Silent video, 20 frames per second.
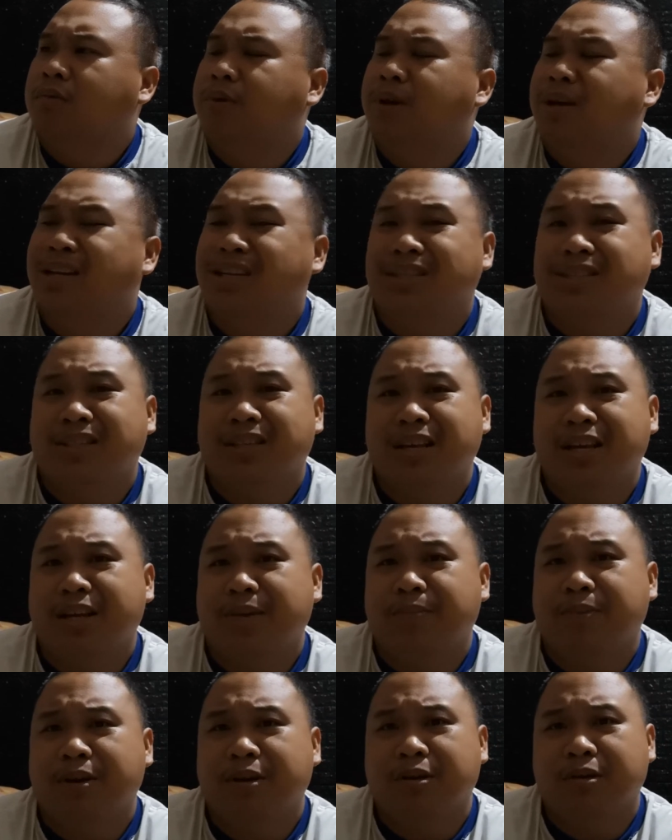
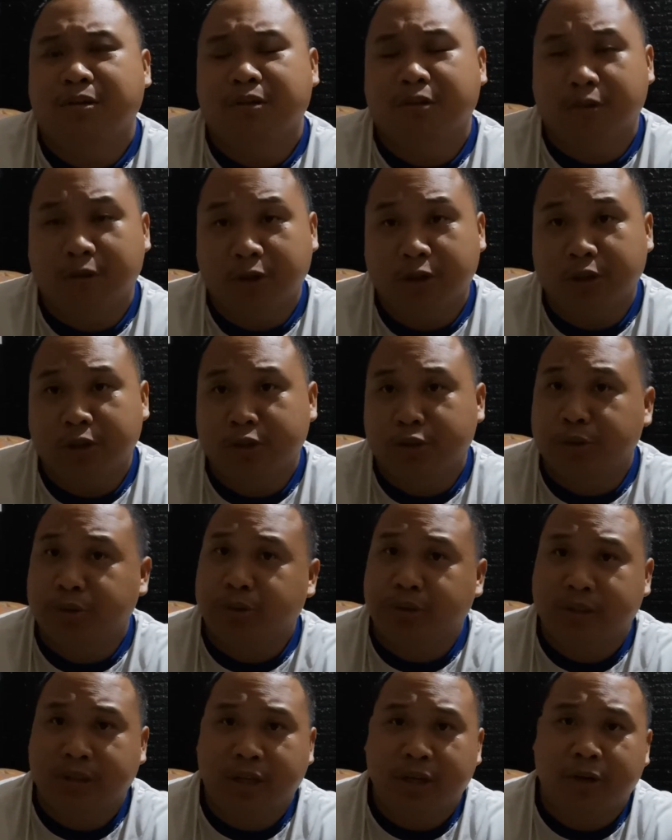Wednesday ba yun, or
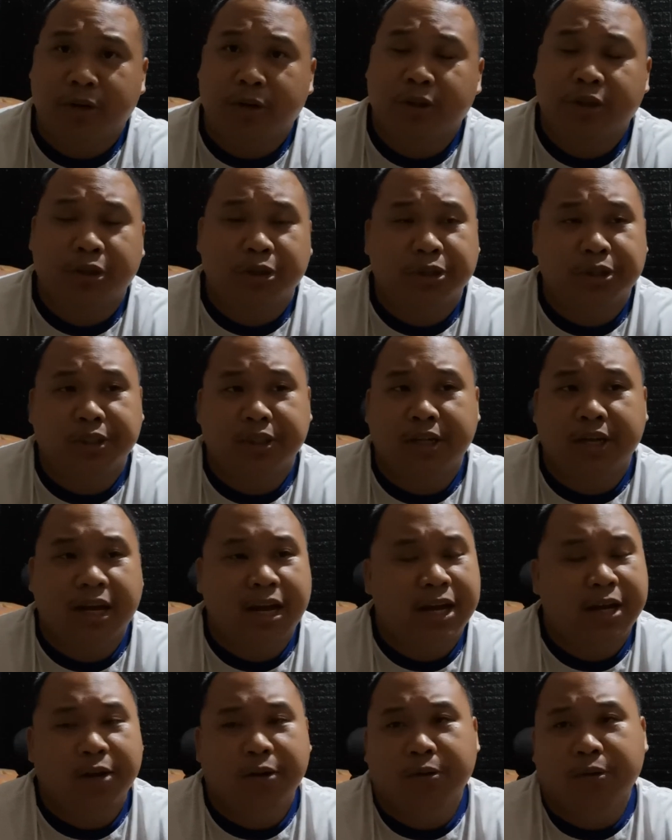Tuesday or Thursday,
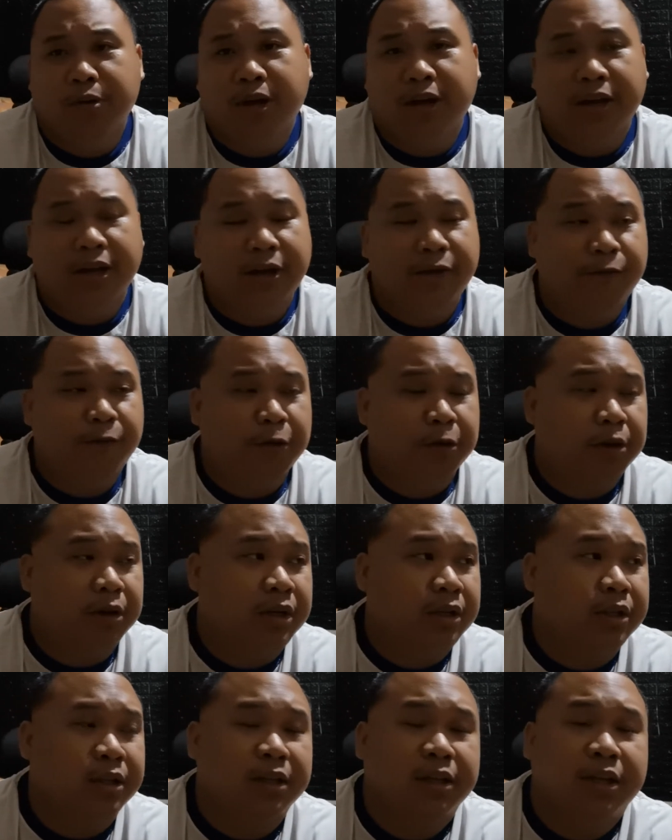I don't know, I
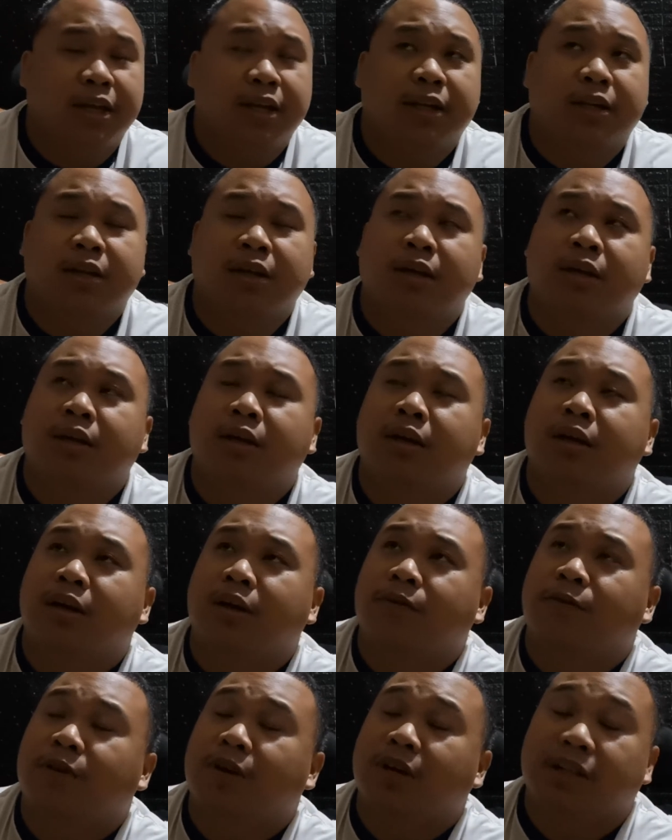forgot the date,
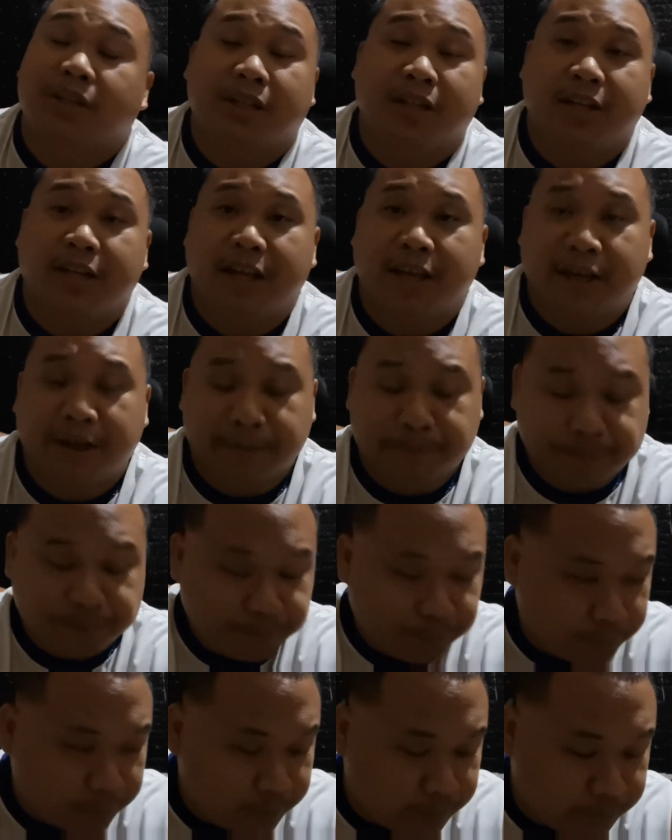
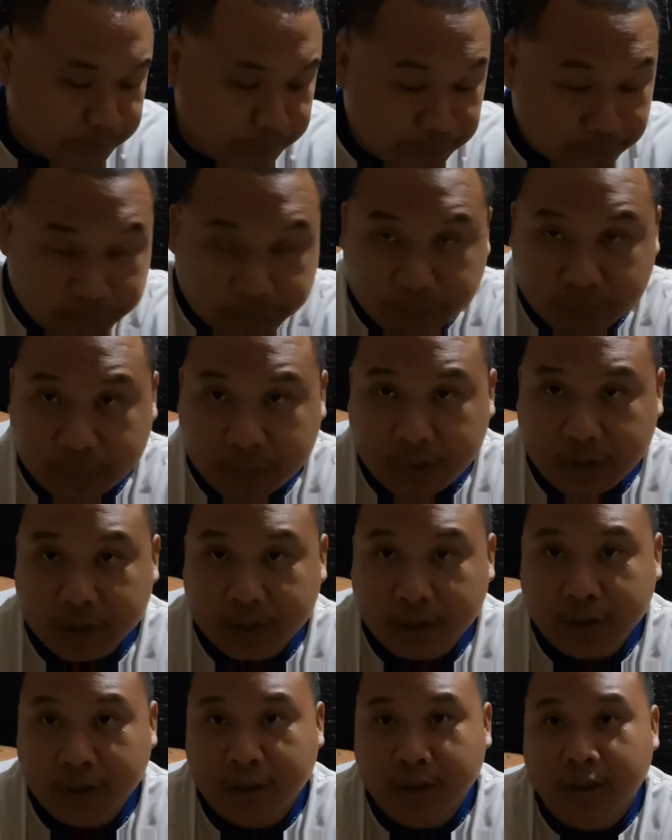
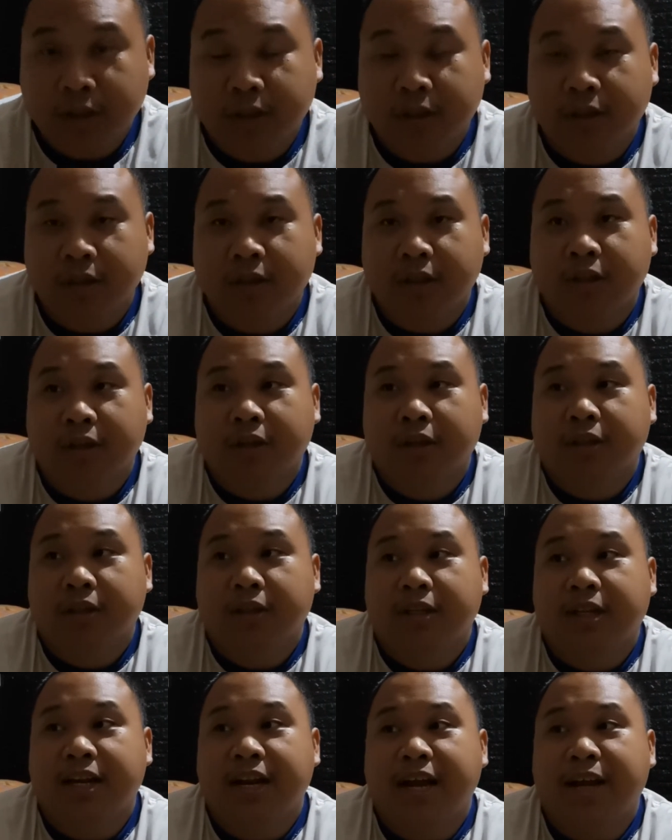
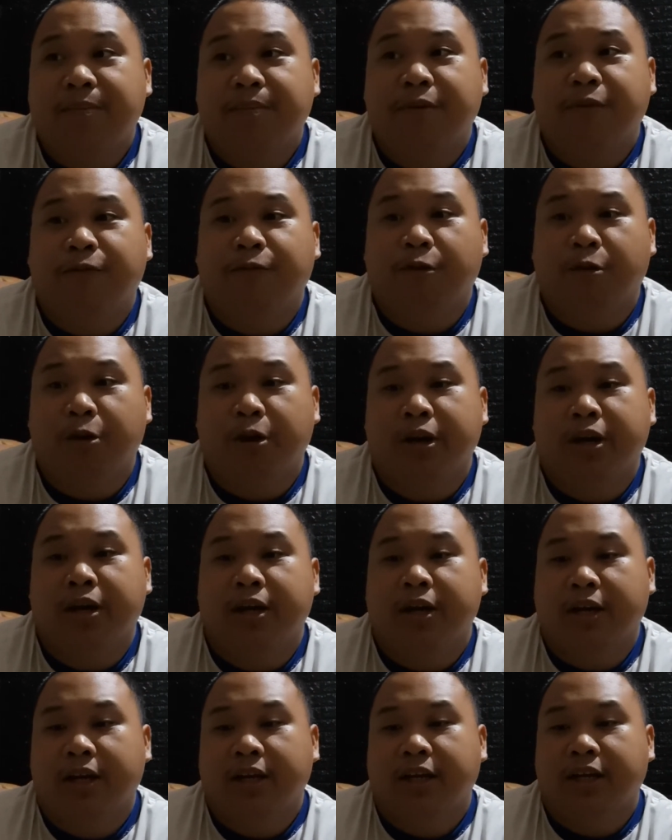the night before
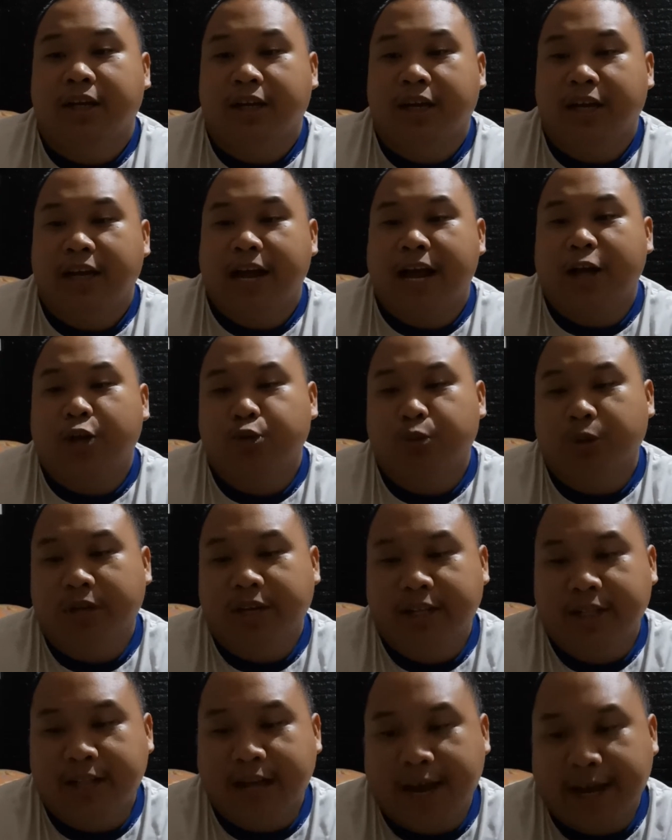he
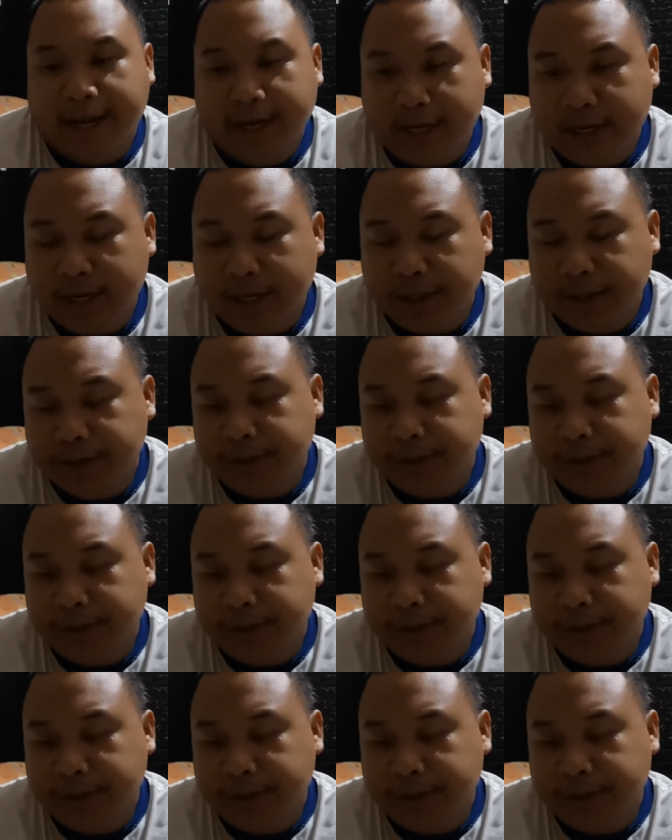actually died,